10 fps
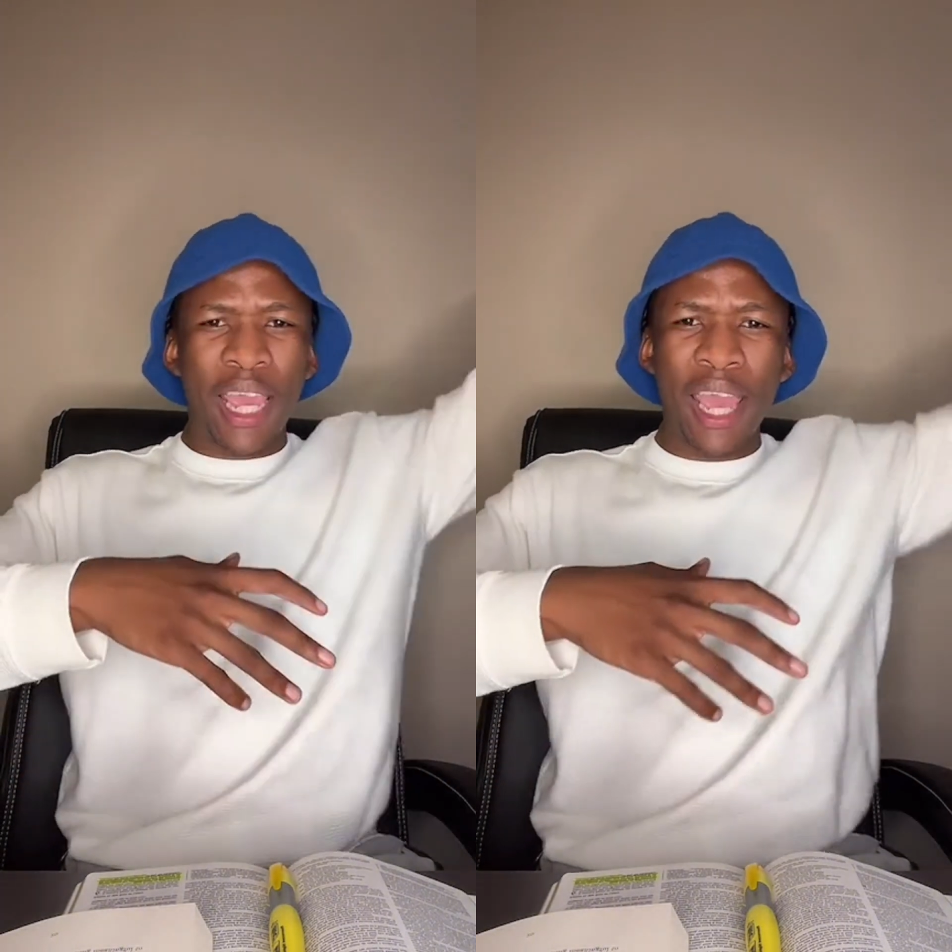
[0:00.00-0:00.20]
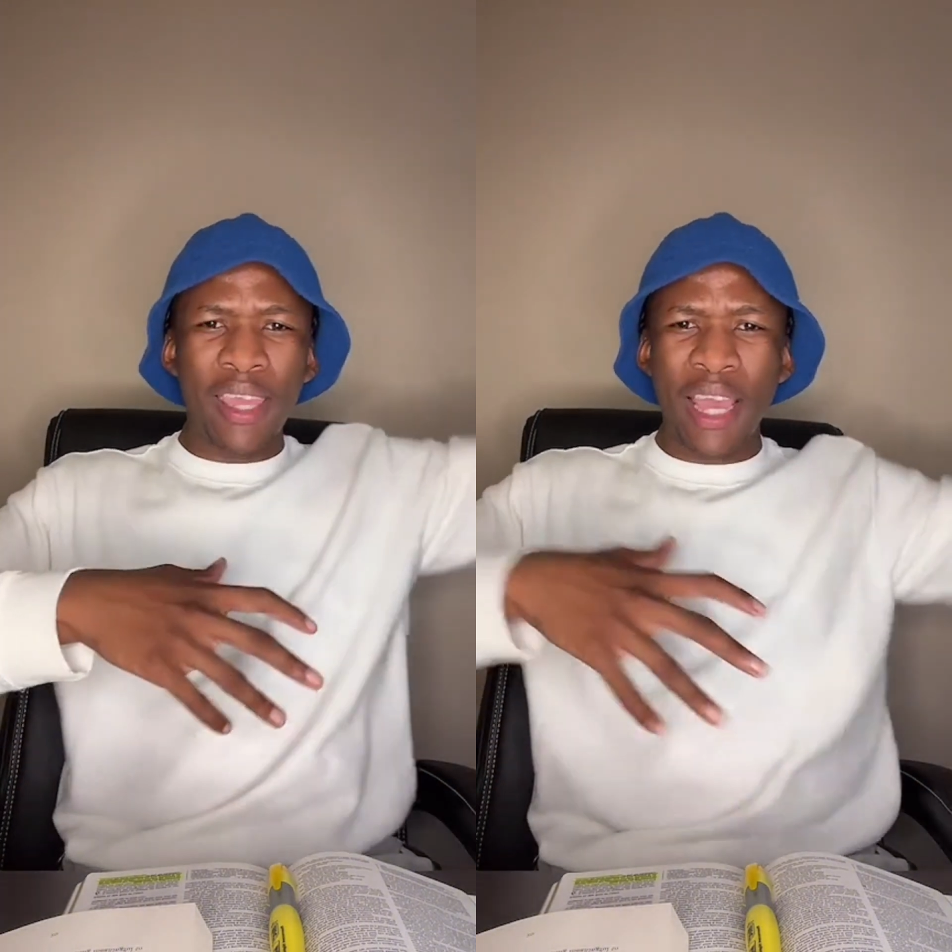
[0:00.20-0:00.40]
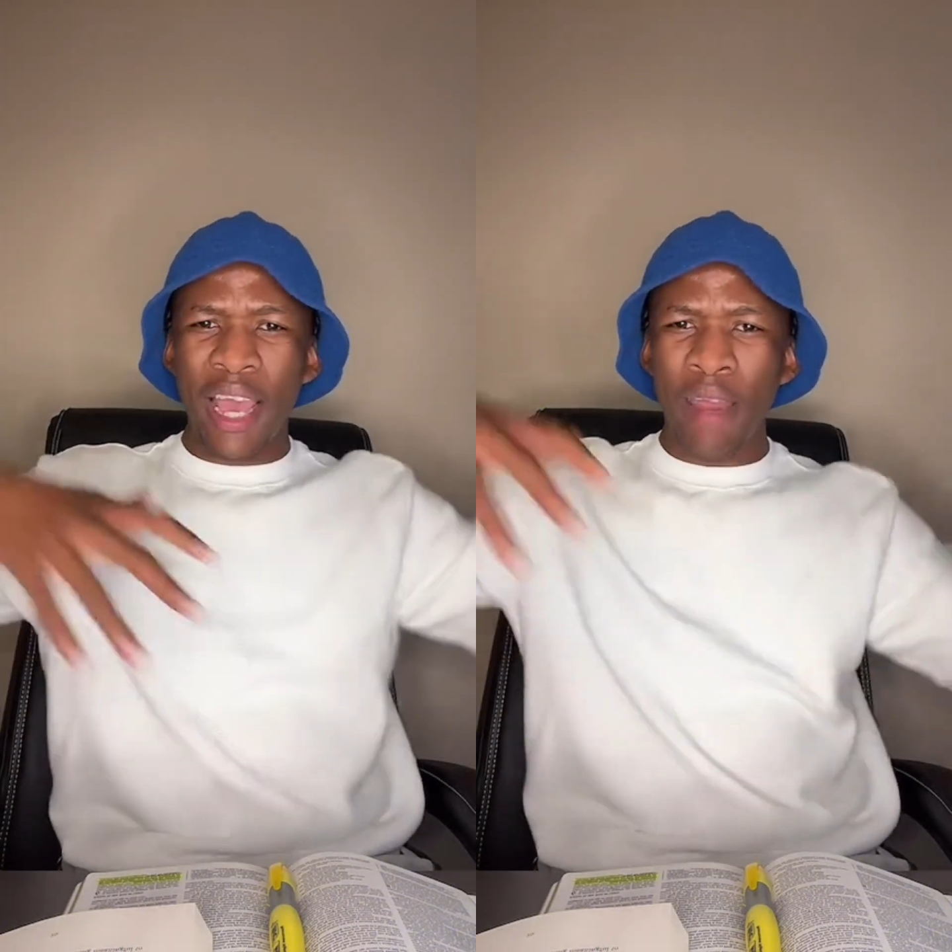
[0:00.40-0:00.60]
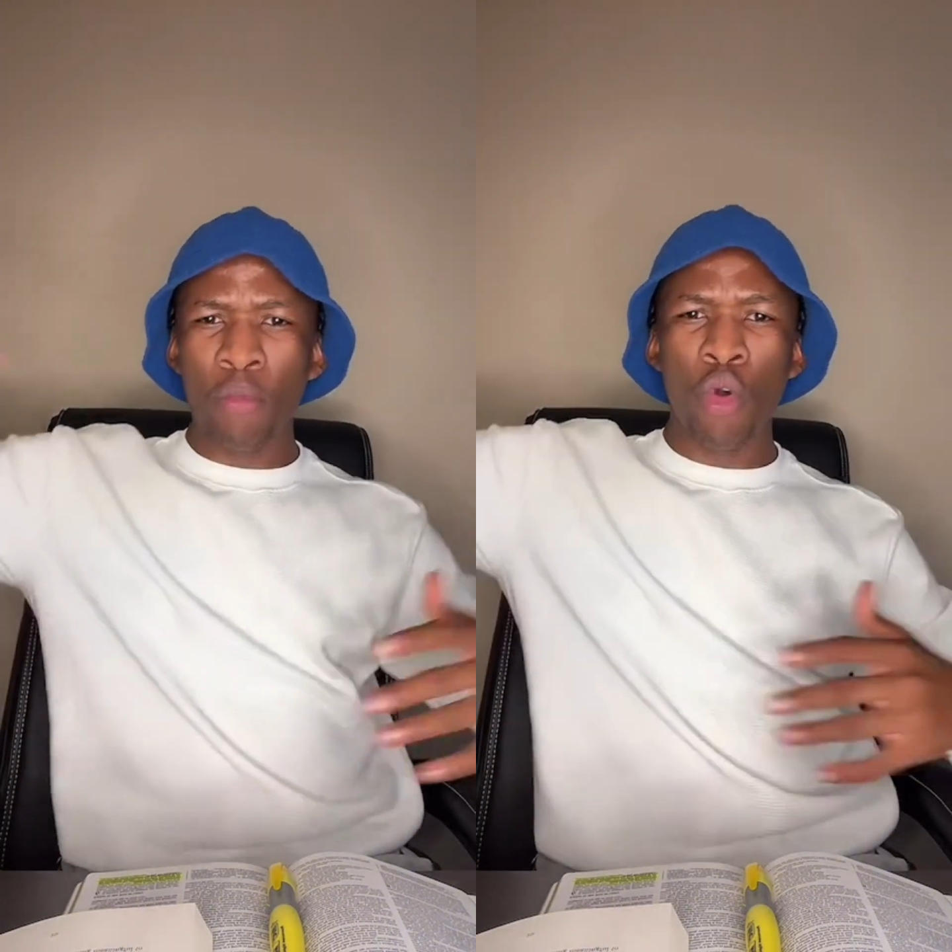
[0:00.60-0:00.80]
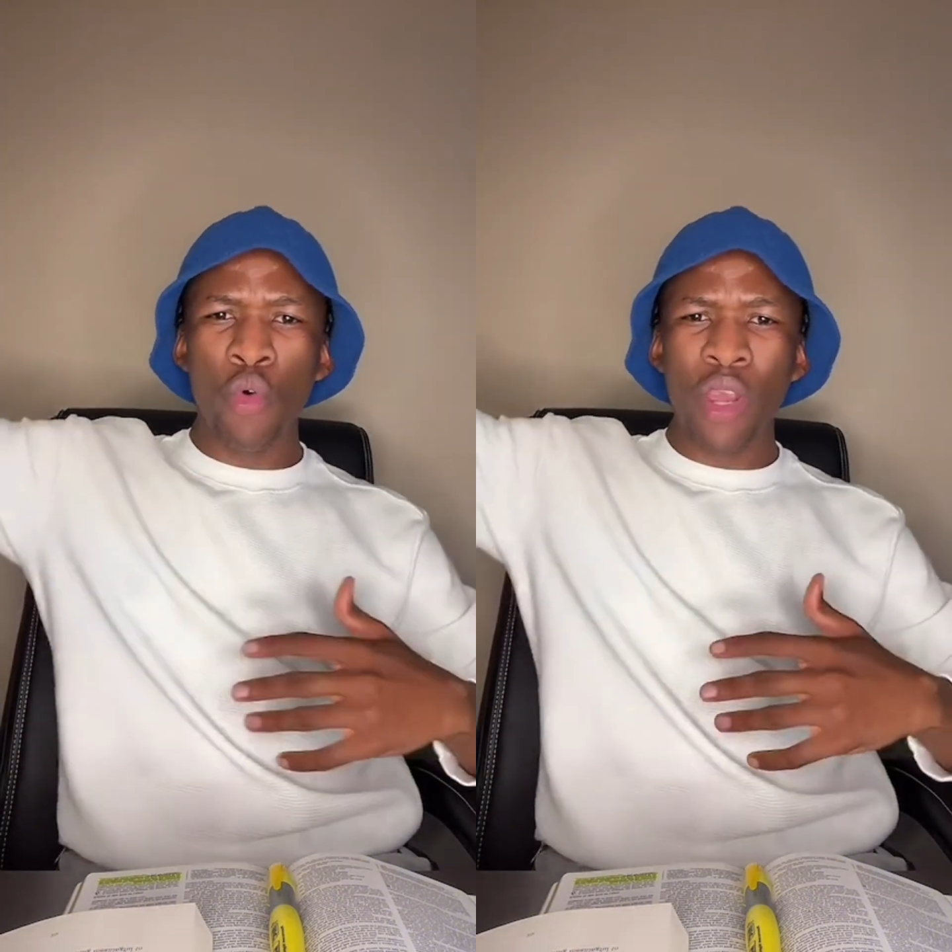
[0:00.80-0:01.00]
Kenya
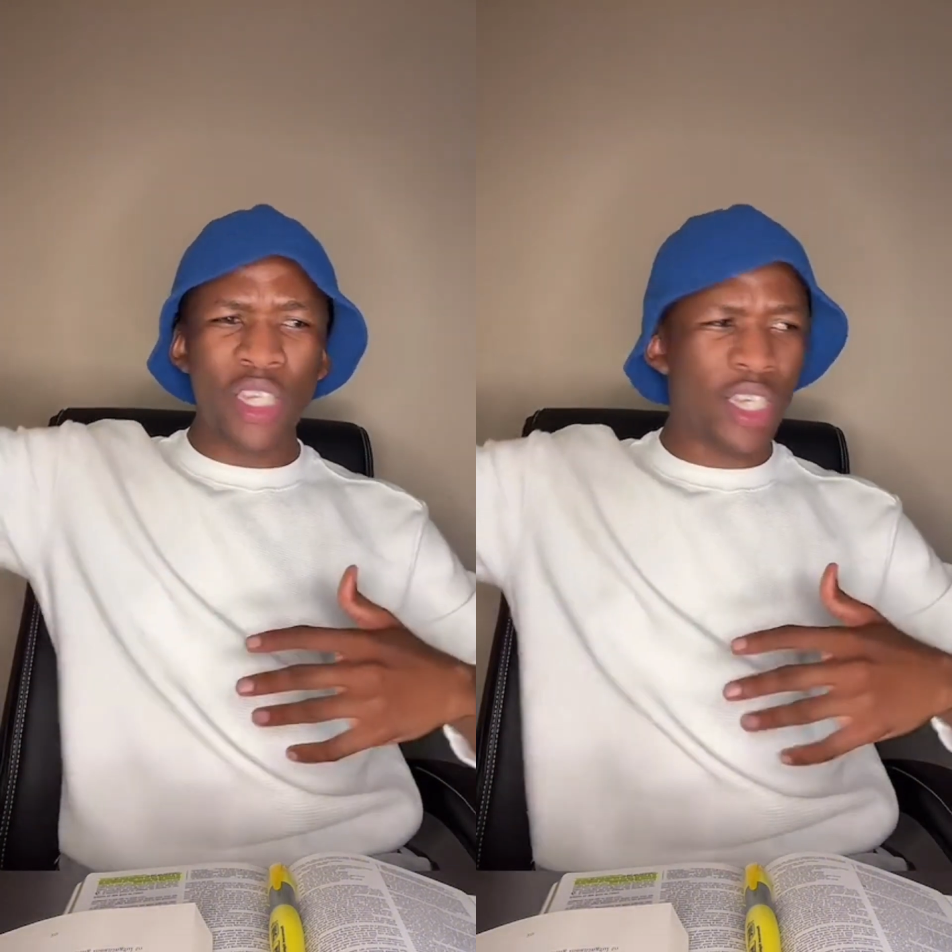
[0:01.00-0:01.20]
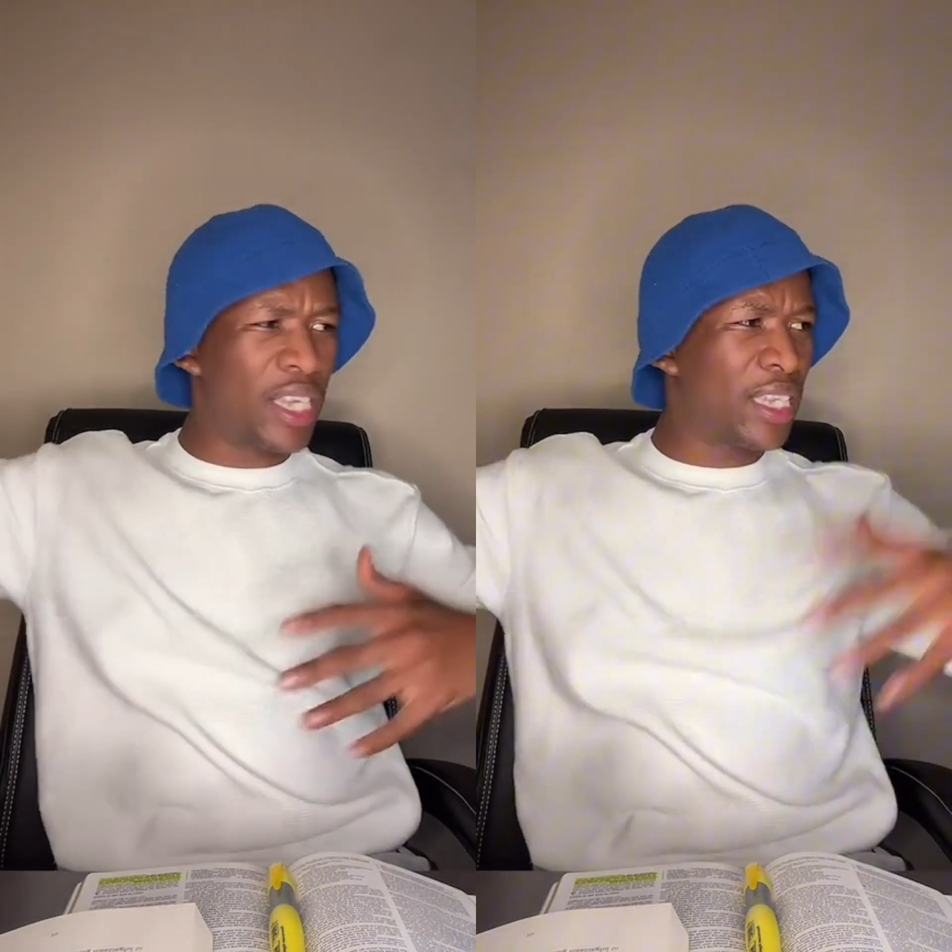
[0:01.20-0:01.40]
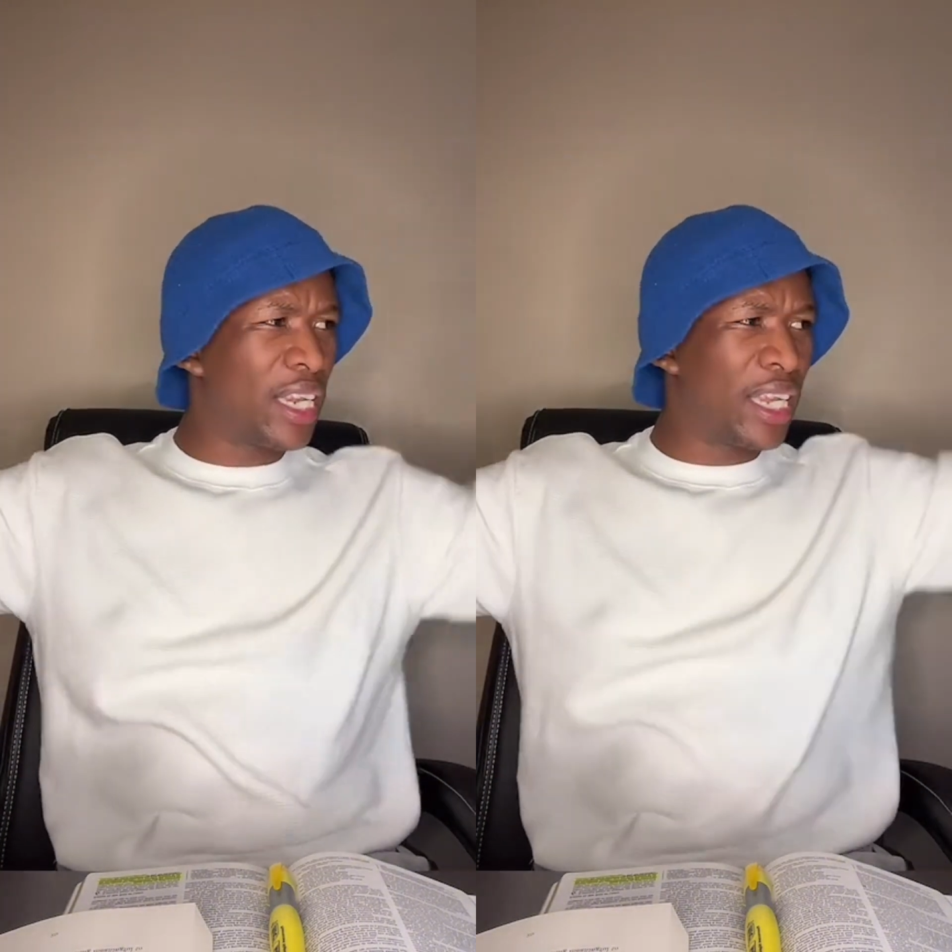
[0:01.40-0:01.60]
and Mauritius